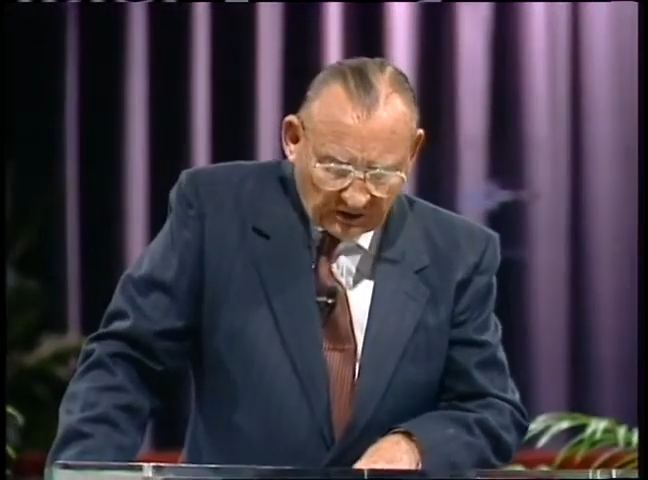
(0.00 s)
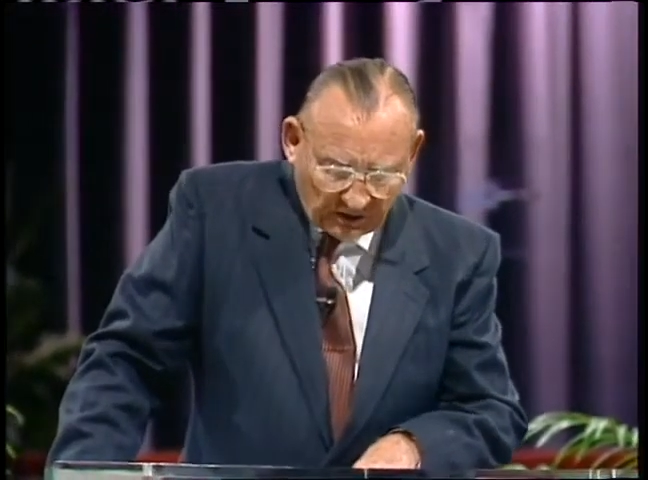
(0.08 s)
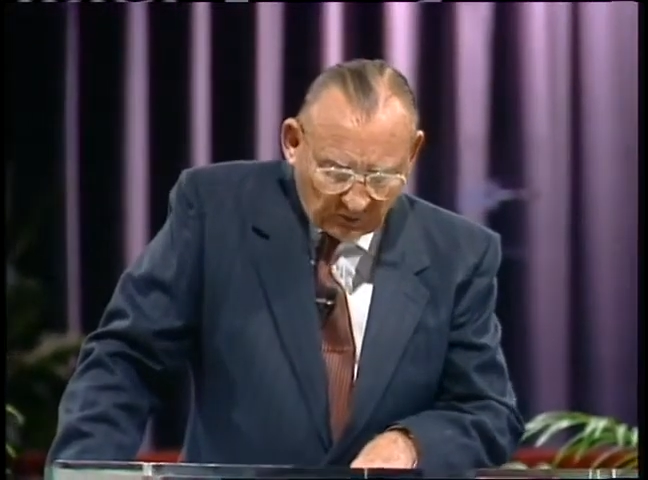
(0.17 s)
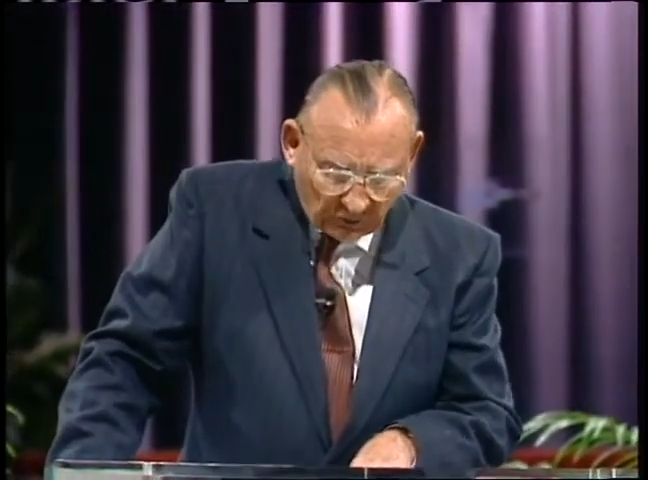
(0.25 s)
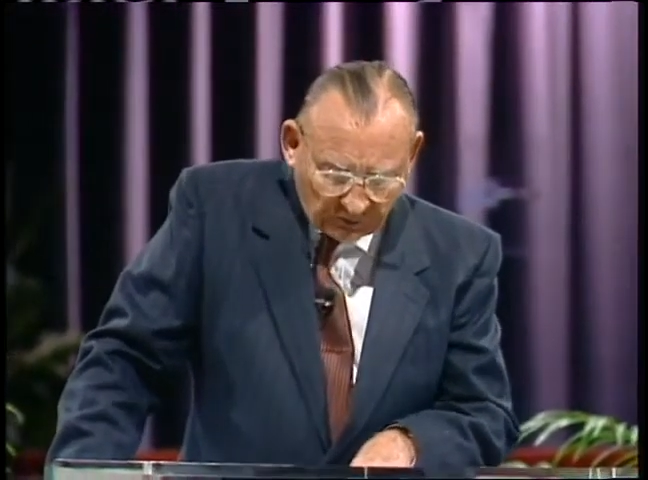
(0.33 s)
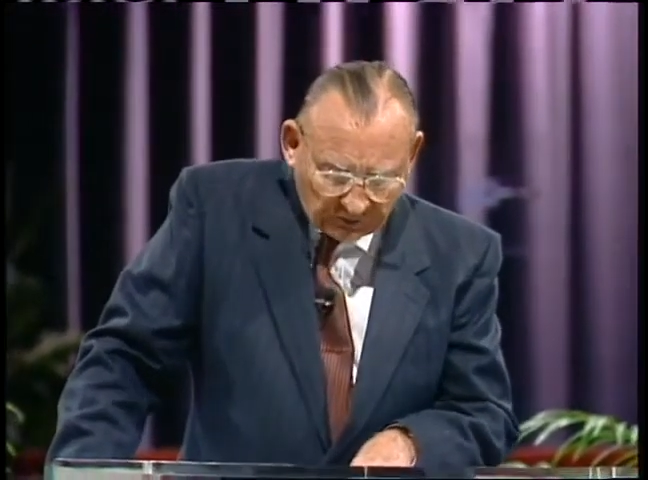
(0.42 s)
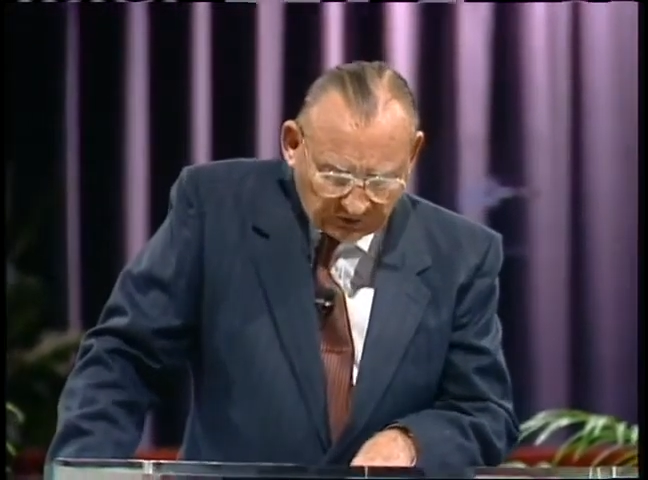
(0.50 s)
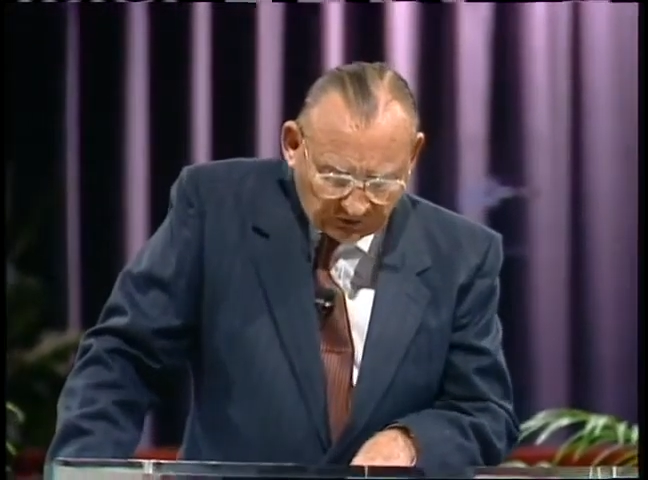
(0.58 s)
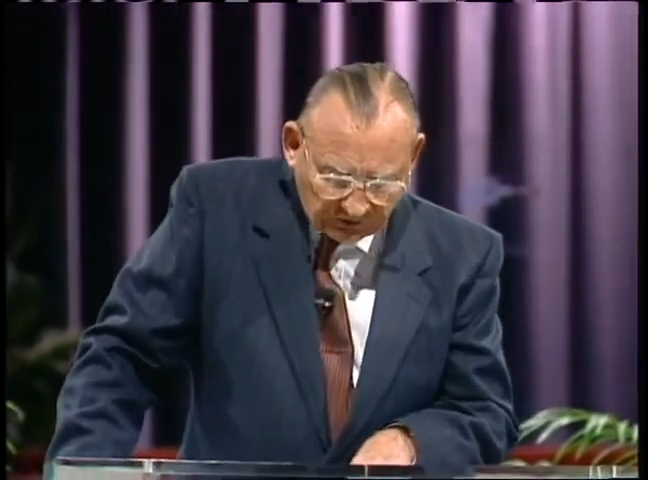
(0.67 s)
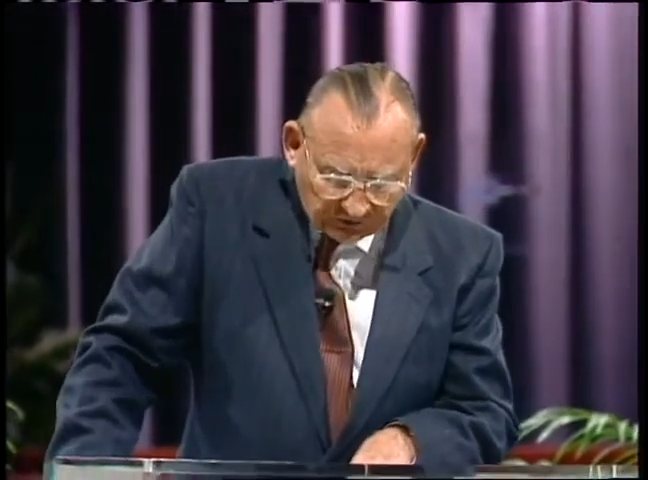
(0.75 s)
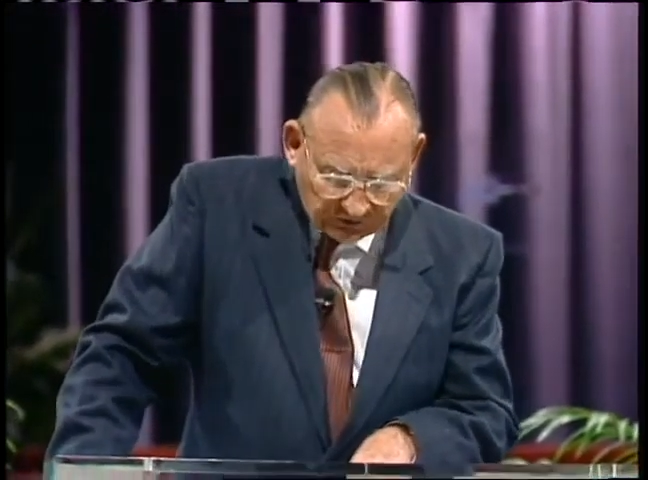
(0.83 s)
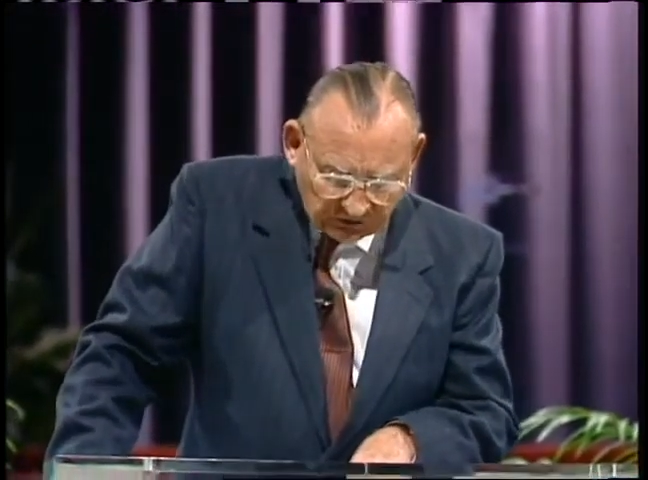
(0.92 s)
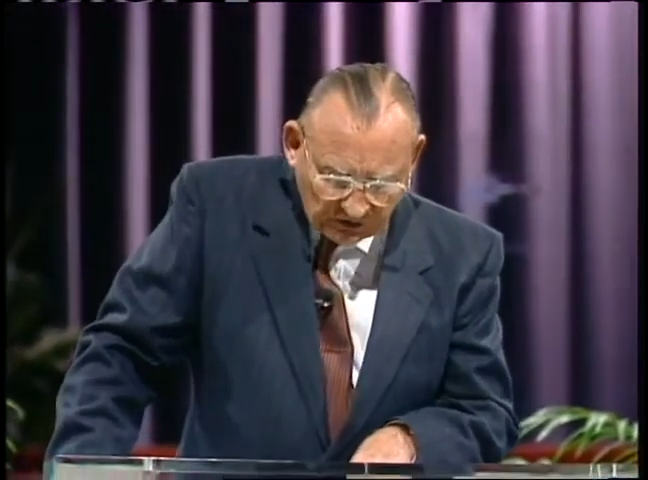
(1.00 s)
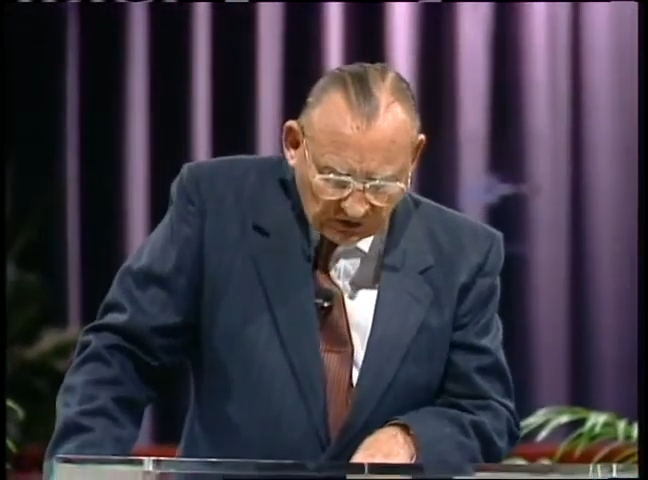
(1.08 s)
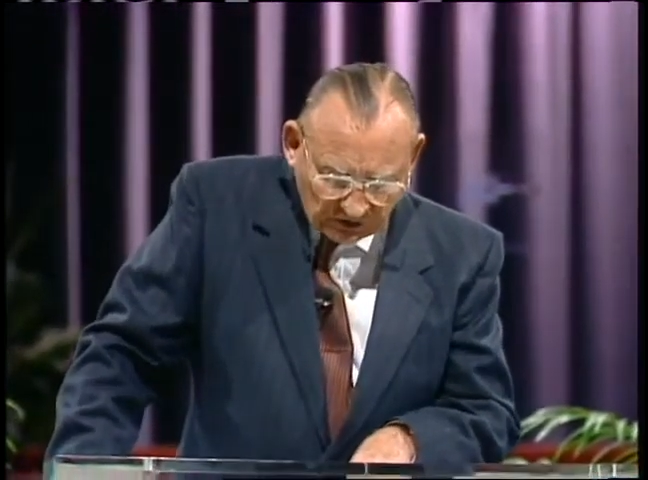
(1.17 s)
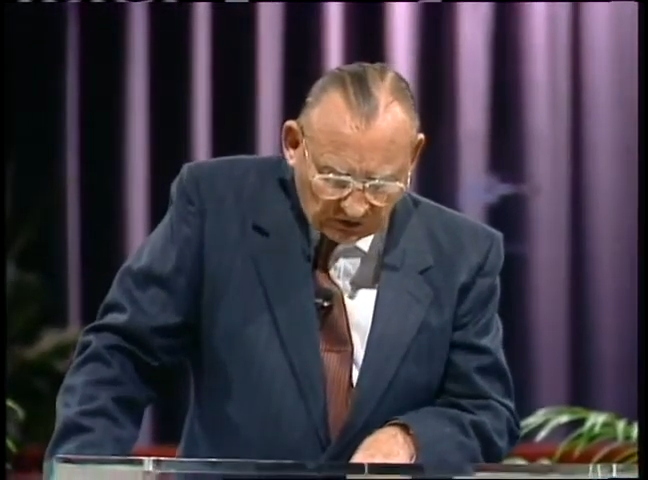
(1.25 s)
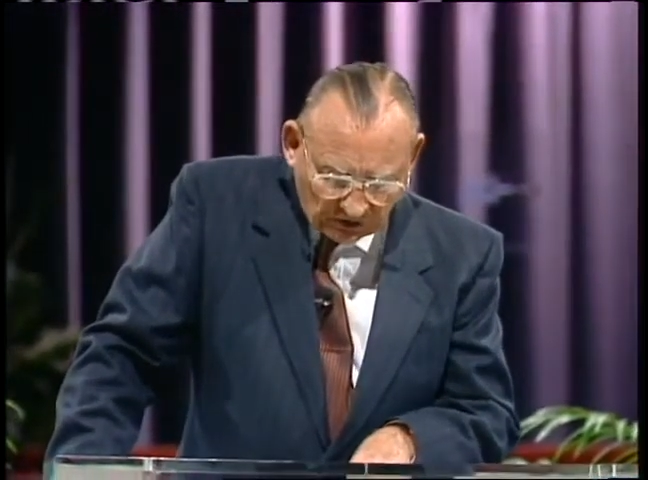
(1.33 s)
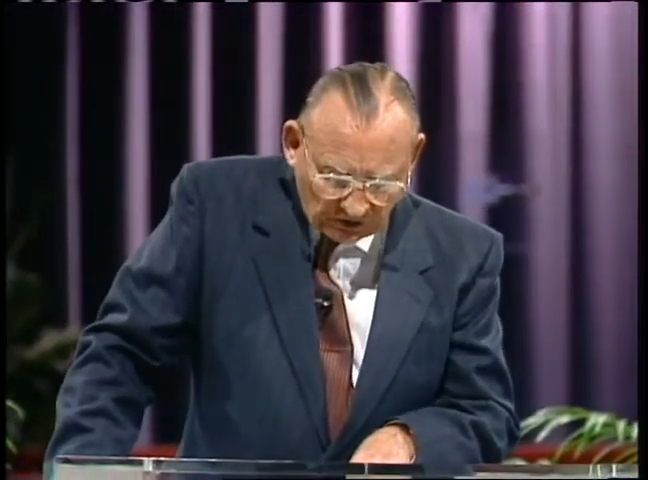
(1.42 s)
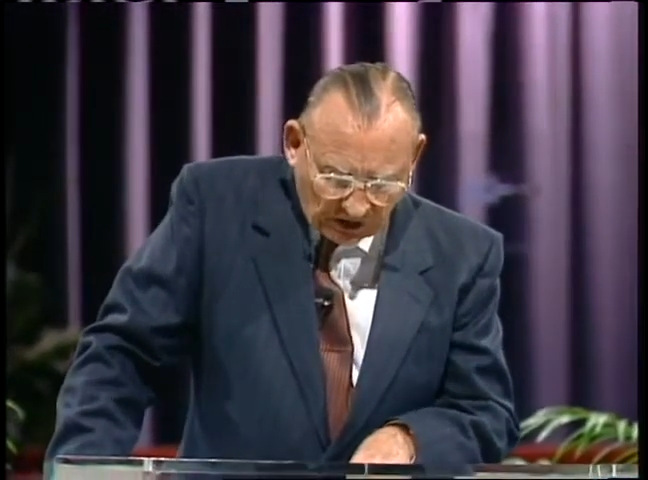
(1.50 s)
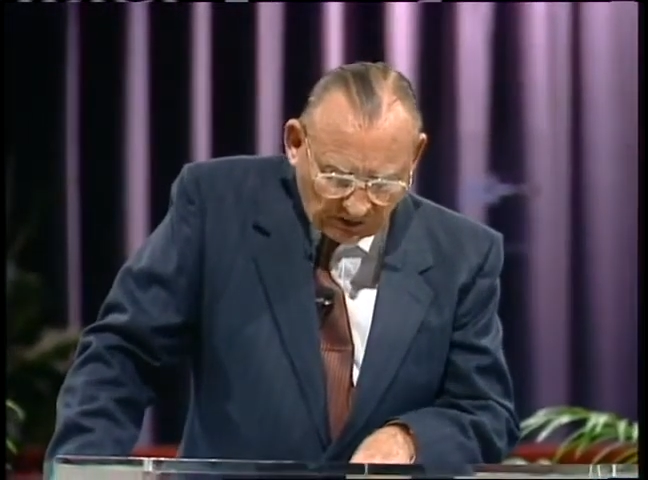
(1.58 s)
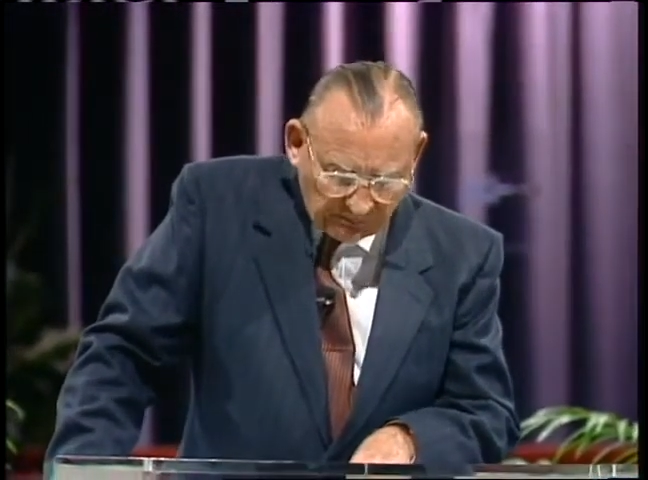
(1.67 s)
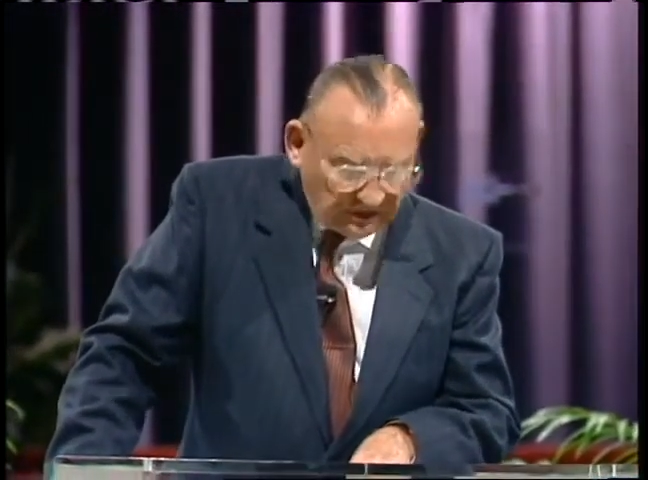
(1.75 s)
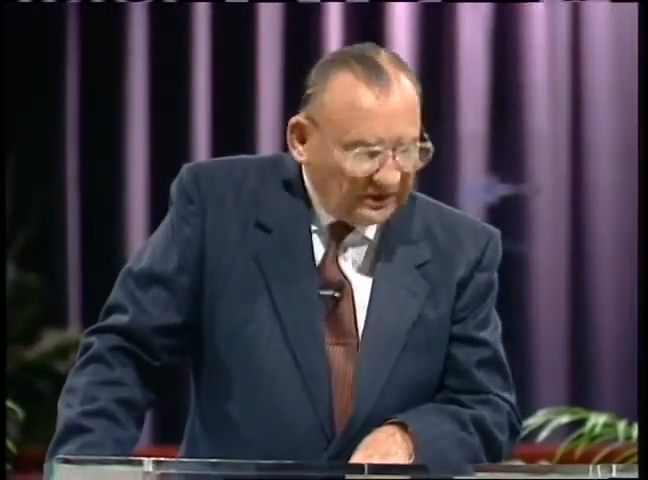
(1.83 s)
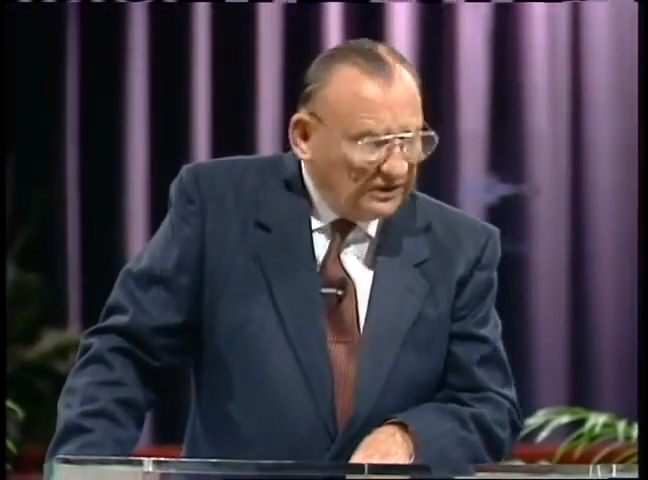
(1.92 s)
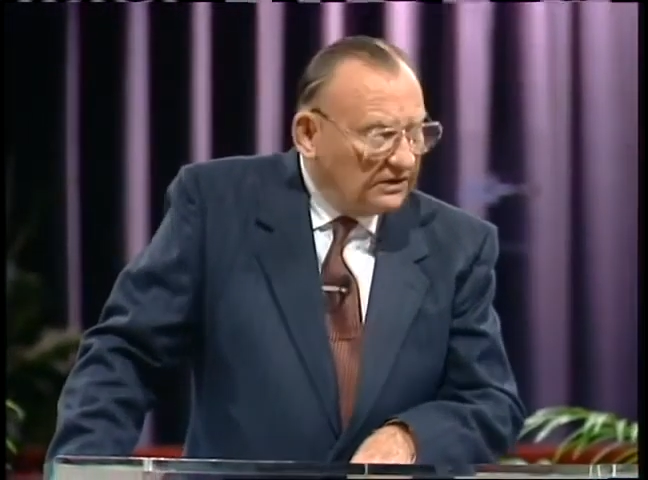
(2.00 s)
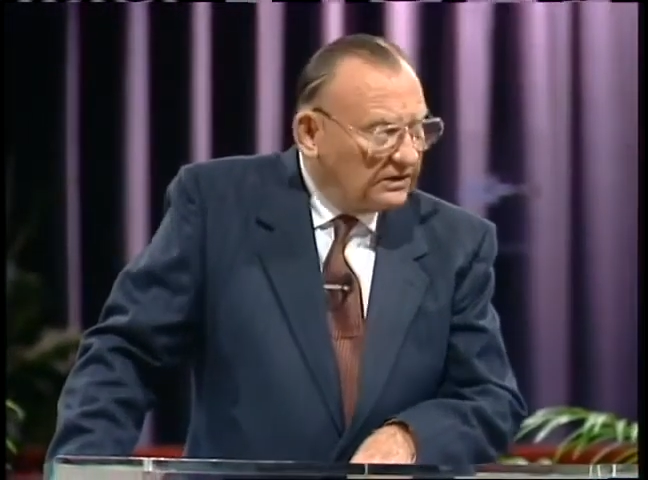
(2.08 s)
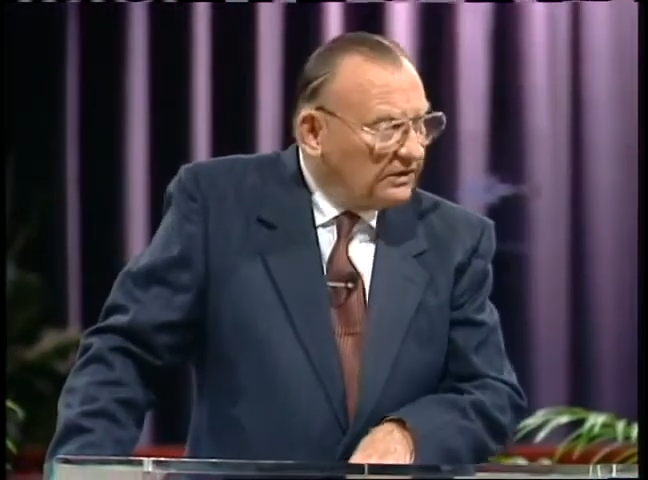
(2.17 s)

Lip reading: that a Roman citizen could not be